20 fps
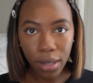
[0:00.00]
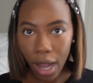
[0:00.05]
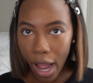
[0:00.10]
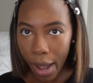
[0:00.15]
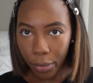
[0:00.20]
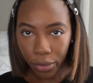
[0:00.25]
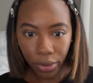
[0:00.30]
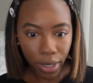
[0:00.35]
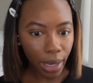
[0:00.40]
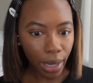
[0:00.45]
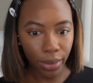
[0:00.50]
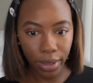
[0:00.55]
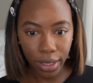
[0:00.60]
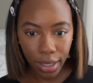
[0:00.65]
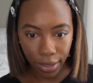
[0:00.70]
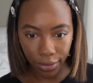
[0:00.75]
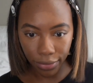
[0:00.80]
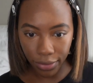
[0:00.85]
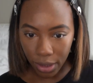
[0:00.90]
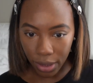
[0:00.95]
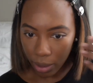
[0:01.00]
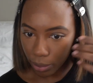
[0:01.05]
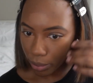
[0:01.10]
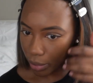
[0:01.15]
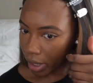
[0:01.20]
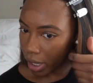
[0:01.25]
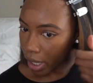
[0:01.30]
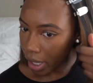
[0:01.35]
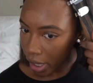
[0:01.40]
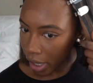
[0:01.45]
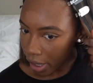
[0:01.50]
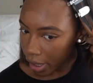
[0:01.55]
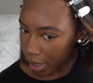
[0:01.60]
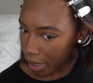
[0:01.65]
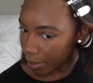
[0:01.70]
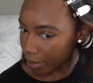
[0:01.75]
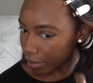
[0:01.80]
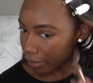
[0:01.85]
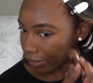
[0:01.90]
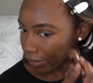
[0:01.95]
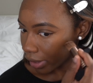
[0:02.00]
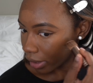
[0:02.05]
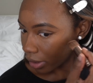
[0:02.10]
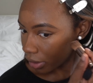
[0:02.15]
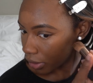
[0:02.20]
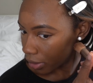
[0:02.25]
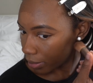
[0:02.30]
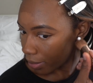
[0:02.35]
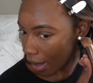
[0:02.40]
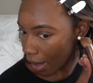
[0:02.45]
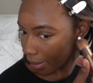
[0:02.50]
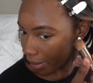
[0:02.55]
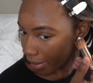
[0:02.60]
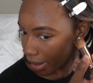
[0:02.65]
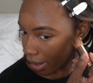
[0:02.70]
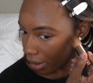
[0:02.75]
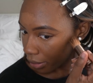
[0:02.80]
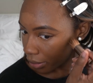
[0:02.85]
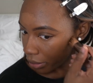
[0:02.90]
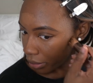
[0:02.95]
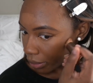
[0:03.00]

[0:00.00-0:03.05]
I'm okay with if some imperfections pop out.